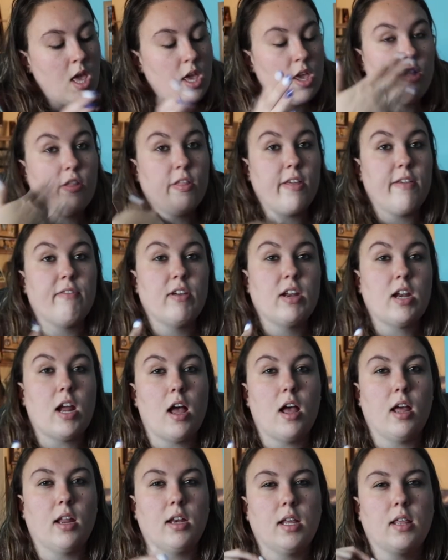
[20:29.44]
you leave it
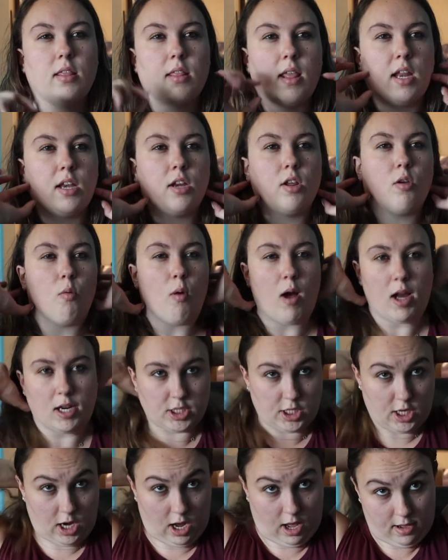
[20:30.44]
on and then you
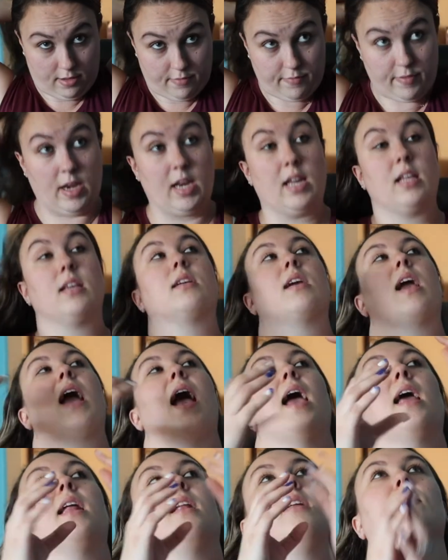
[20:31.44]
wash it off, and it
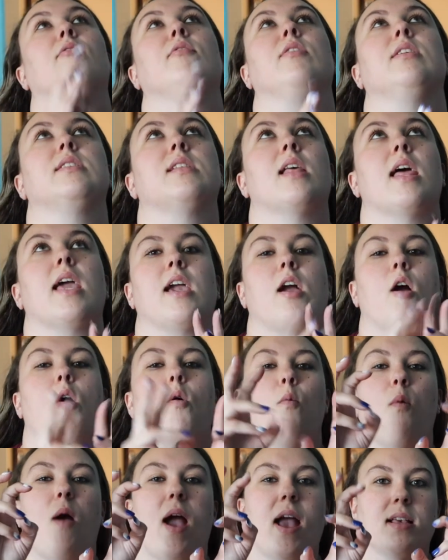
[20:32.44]
kind of is like a
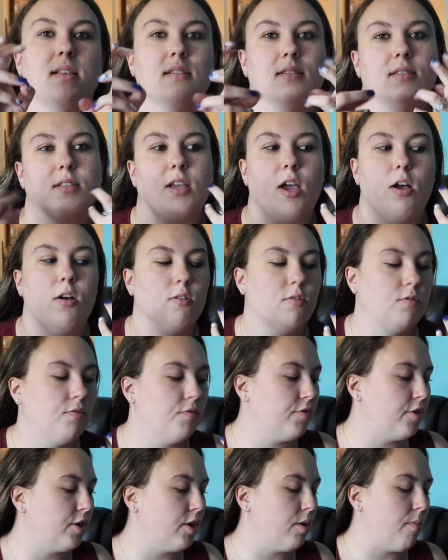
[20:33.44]
wax coat
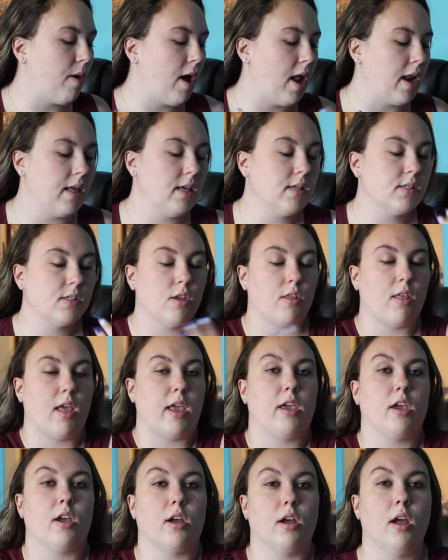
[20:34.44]
for your body so
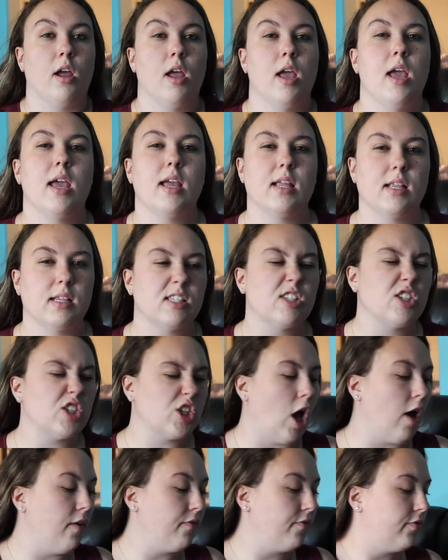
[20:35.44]
that your
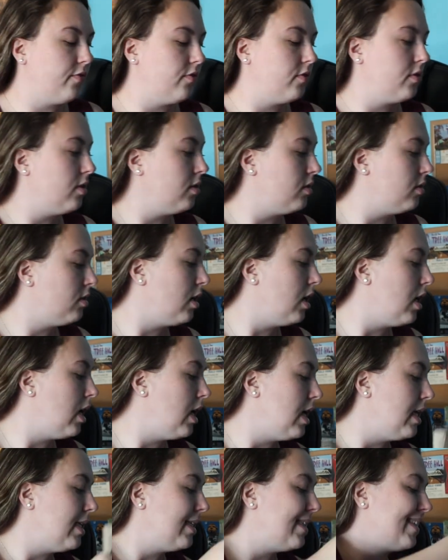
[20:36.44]
soft
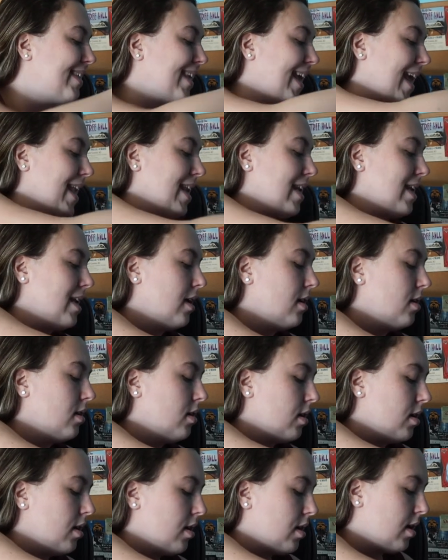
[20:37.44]
skin
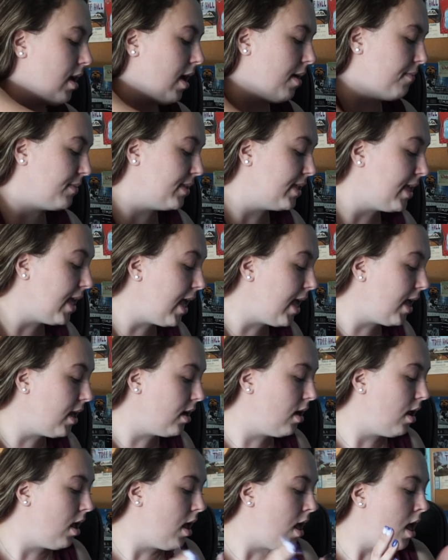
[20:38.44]
comes
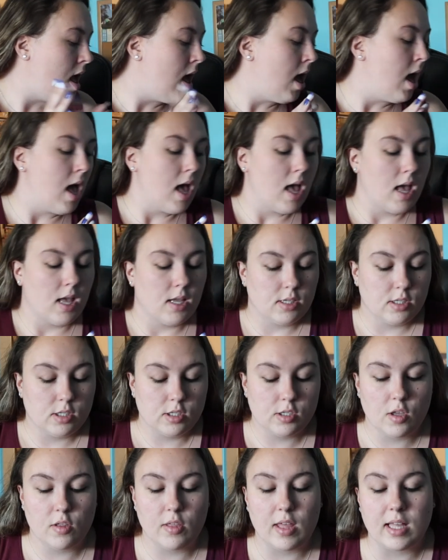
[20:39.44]
in.
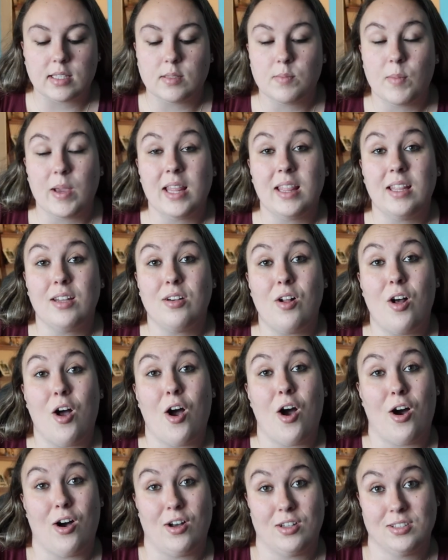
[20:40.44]
So that's my little
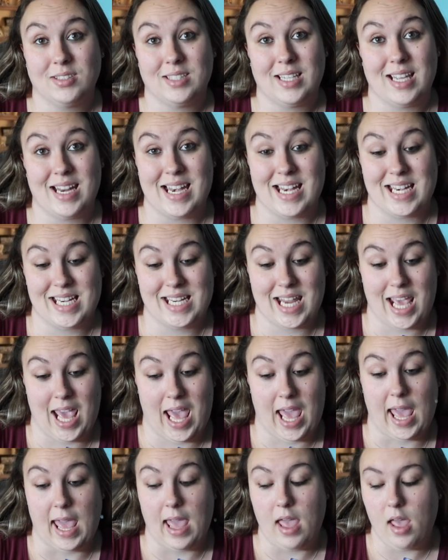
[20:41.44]
haul
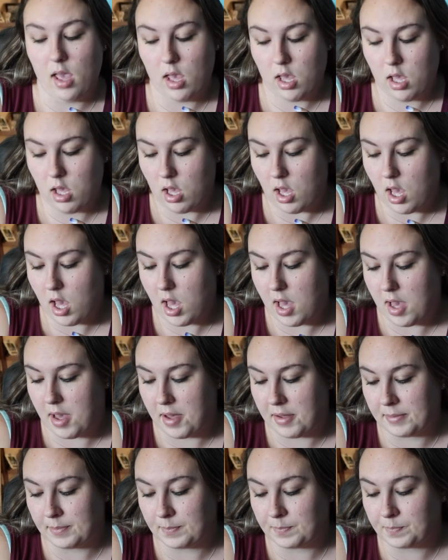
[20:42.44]
today.
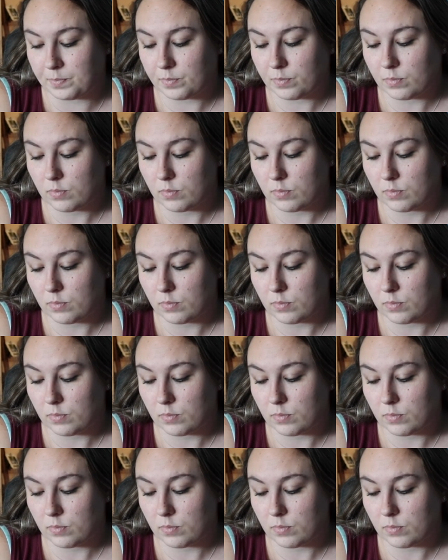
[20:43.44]
Um,